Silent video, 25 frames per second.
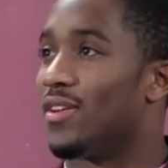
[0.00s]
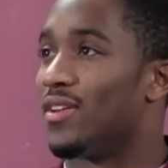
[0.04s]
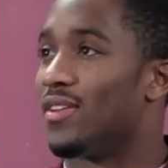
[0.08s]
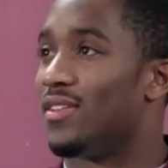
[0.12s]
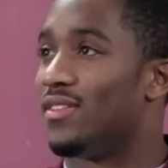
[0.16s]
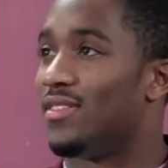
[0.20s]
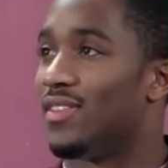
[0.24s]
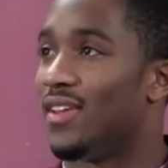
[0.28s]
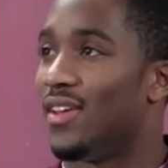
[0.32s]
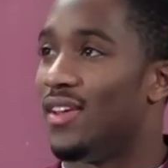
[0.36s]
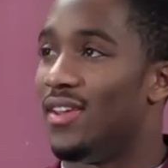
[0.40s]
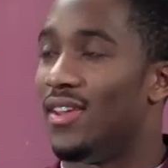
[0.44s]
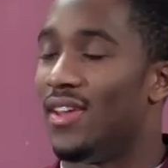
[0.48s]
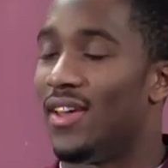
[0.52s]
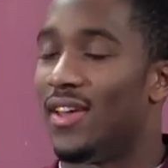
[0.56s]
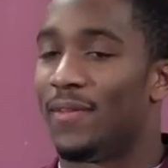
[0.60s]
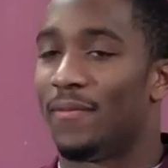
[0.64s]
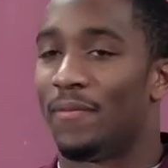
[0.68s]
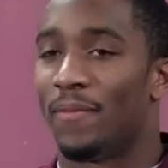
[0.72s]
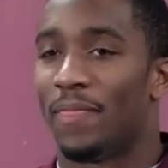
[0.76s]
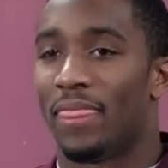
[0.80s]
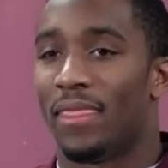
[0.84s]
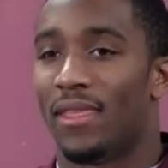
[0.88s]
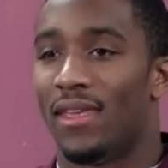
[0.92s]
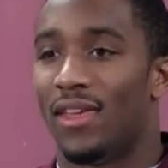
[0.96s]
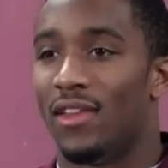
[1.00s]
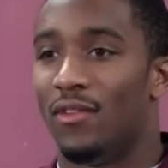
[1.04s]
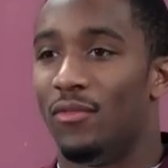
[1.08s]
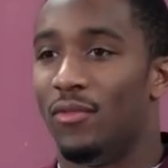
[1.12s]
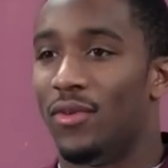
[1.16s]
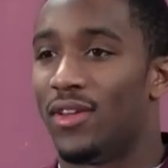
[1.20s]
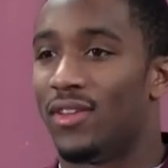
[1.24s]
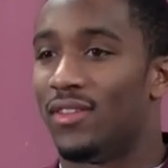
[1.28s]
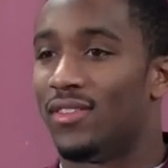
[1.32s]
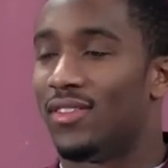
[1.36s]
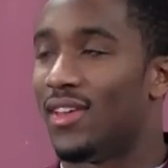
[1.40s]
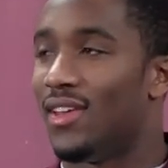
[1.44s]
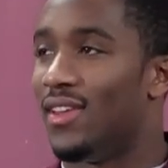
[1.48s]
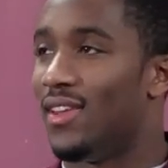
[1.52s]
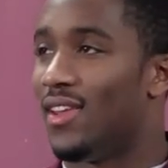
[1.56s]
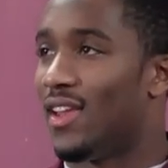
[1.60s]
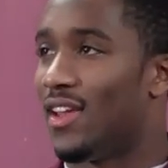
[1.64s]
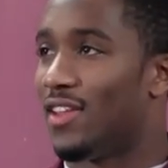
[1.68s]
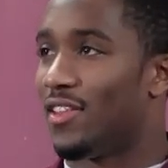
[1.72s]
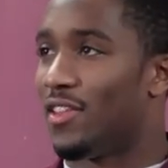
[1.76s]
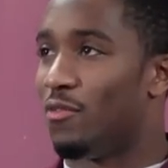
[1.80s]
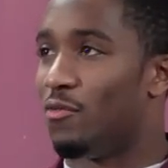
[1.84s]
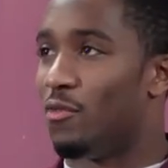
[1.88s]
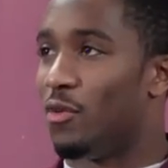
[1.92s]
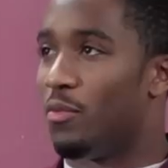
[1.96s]
contain that. And if we contain that, I
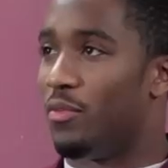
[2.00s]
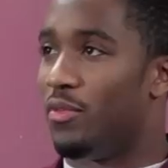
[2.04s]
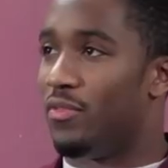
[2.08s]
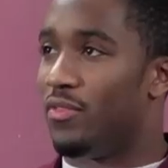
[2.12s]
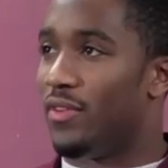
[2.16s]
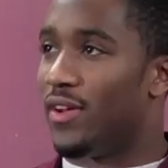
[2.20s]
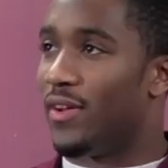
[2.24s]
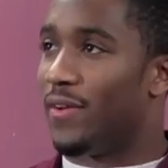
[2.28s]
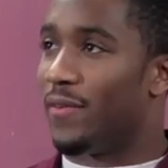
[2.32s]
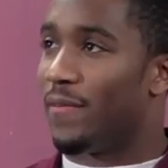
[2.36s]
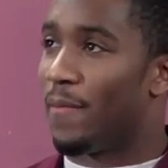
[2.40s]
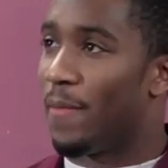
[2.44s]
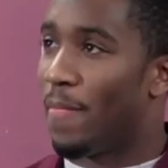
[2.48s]
think we'll be fine.